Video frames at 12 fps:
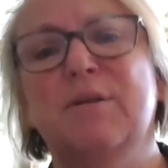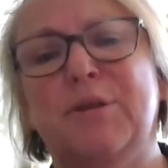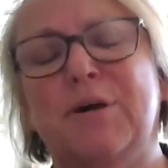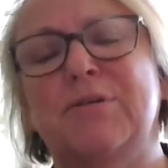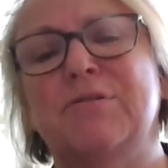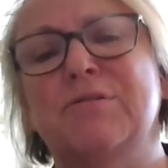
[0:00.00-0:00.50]

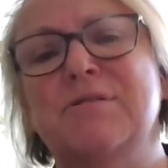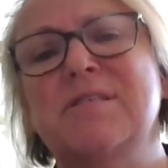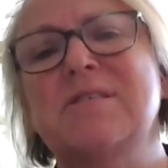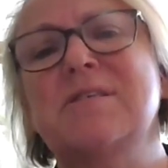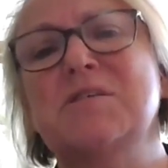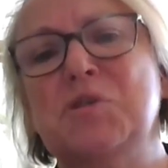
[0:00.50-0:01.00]

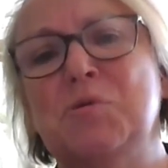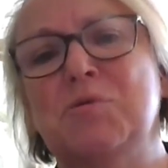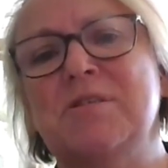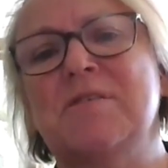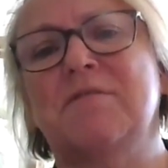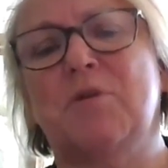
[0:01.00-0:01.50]
Those
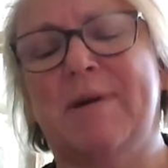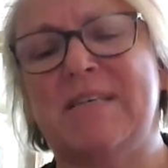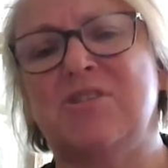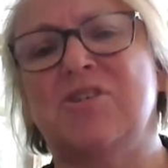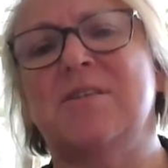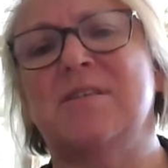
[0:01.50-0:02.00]
sorts of
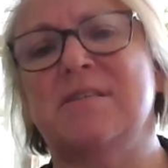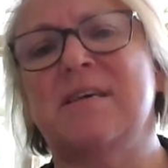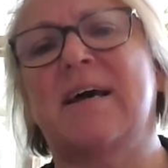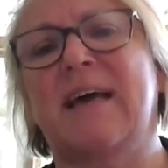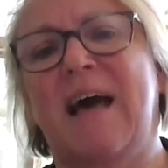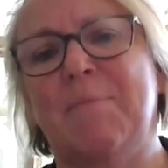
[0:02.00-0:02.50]
questions
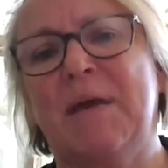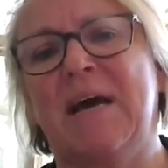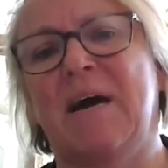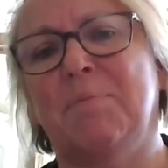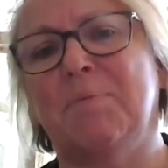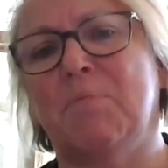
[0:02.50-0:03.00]
are coming
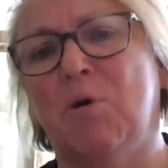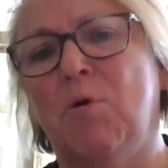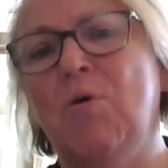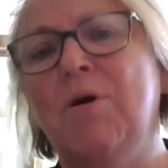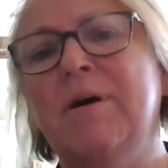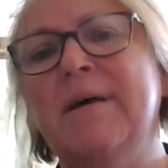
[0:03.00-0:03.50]
up
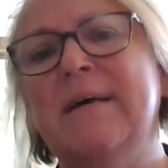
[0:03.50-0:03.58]
more.